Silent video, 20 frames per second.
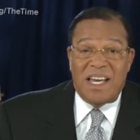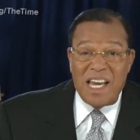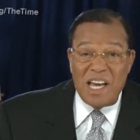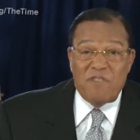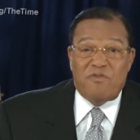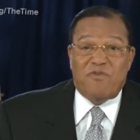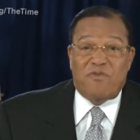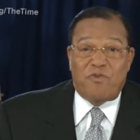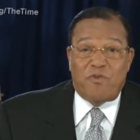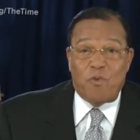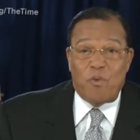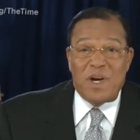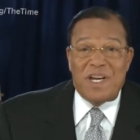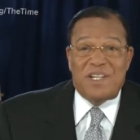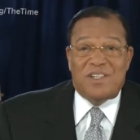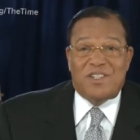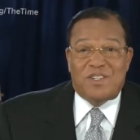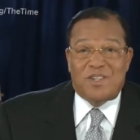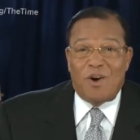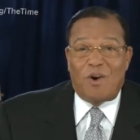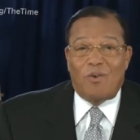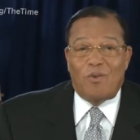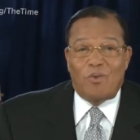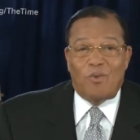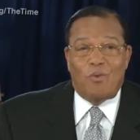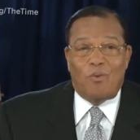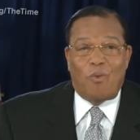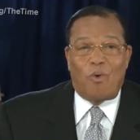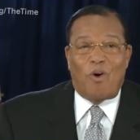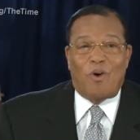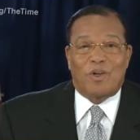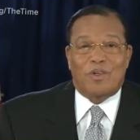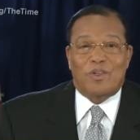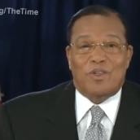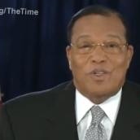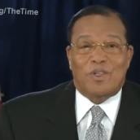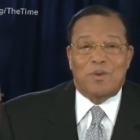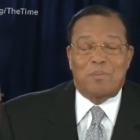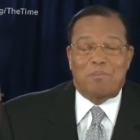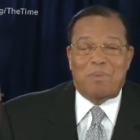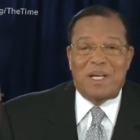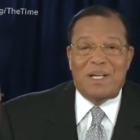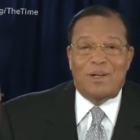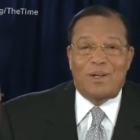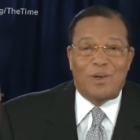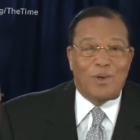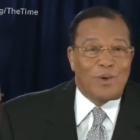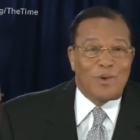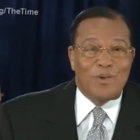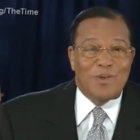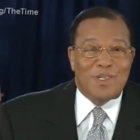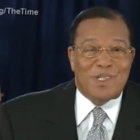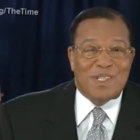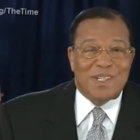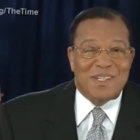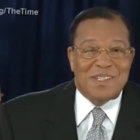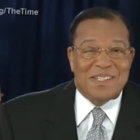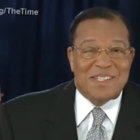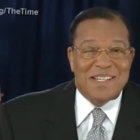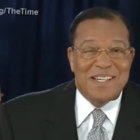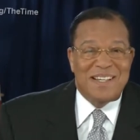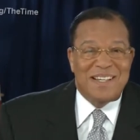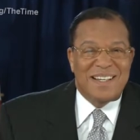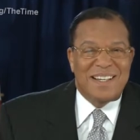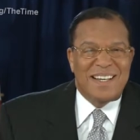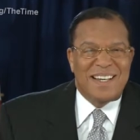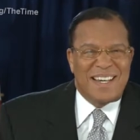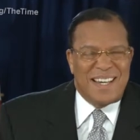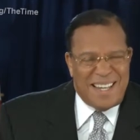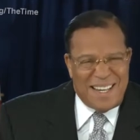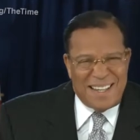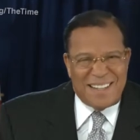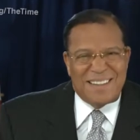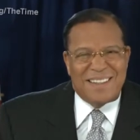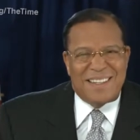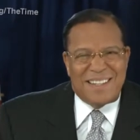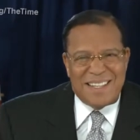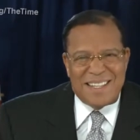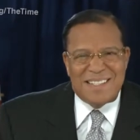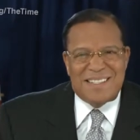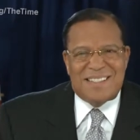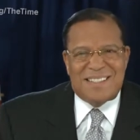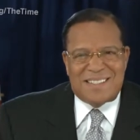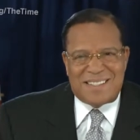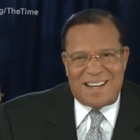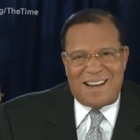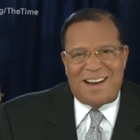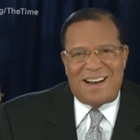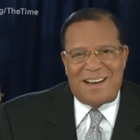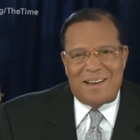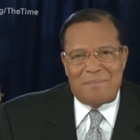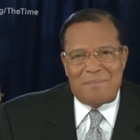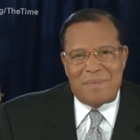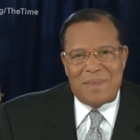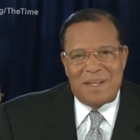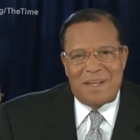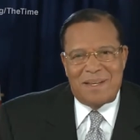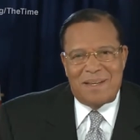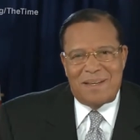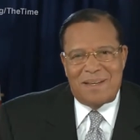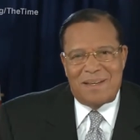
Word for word: if we don't want to be losers in this time.